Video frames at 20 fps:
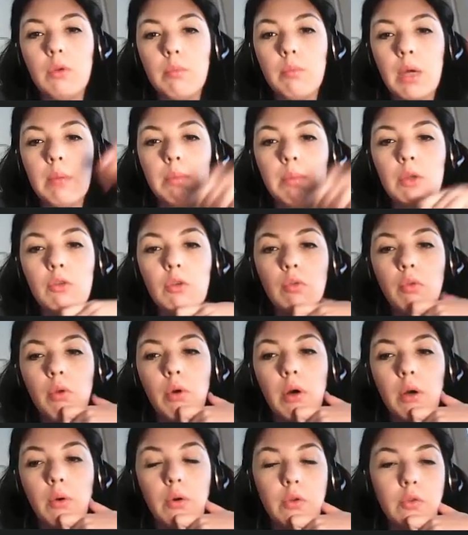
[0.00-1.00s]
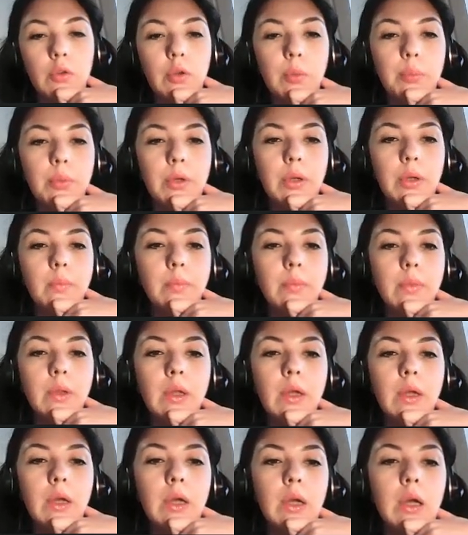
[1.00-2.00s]
by means of thoracoscopy.
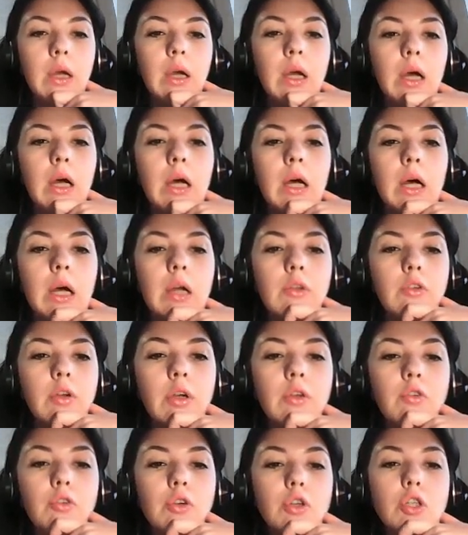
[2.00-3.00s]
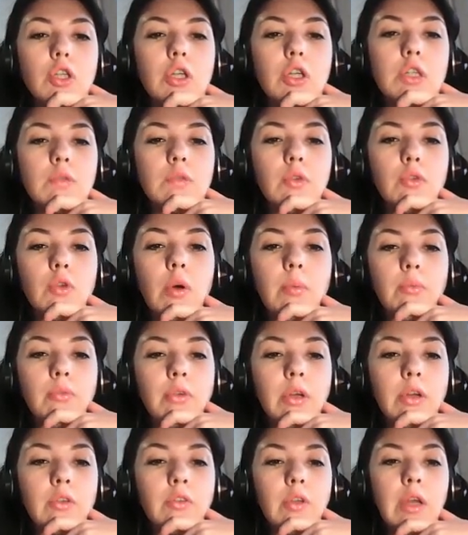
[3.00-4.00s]
There are surgeries with
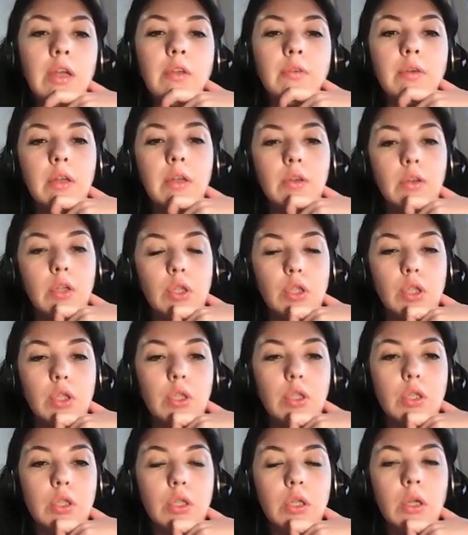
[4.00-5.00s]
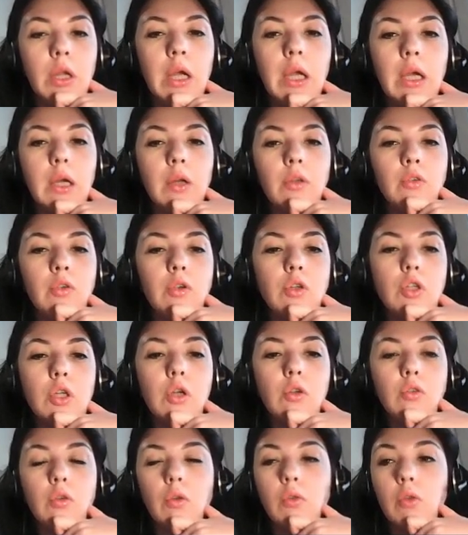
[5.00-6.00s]
obvious advantages, like
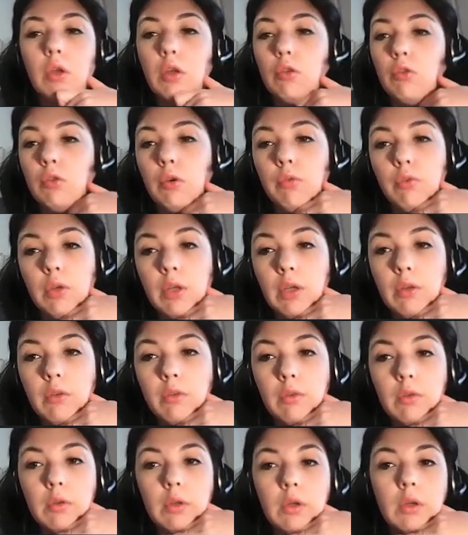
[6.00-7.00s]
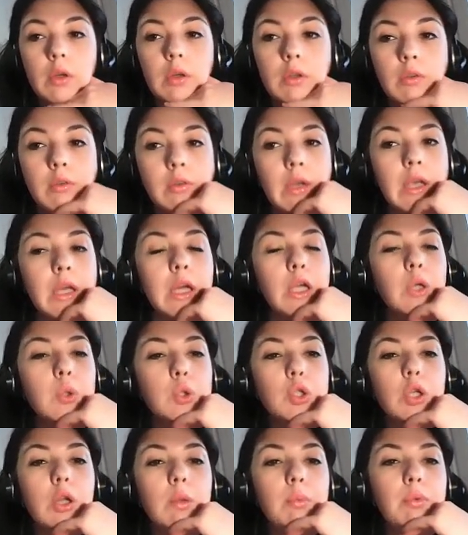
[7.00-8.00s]
surgeries on the esophagus. They are
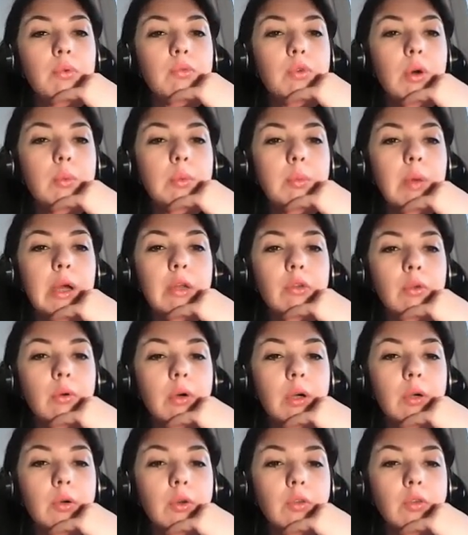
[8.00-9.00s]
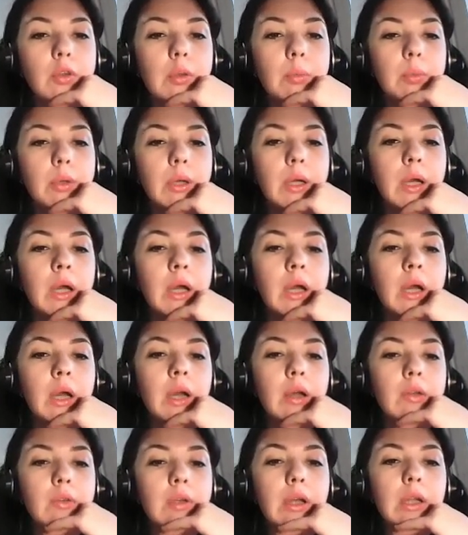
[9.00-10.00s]
usually performed by thoracoscopy.
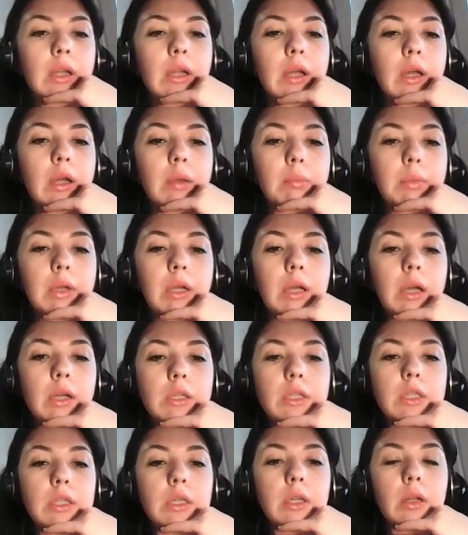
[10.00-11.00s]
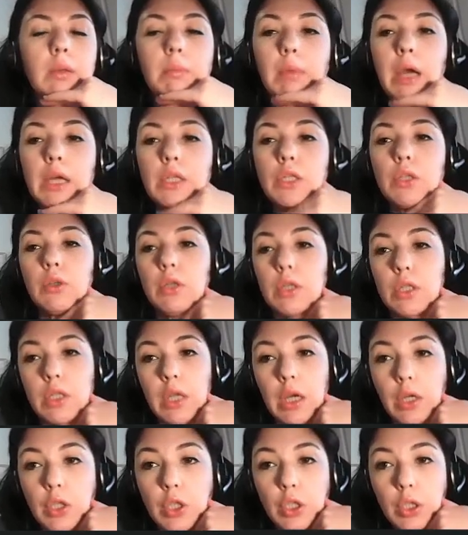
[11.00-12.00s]
Then mediastinal mass
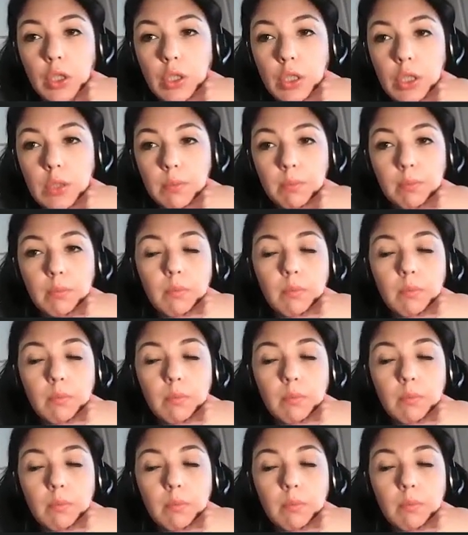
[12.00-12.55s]
resections,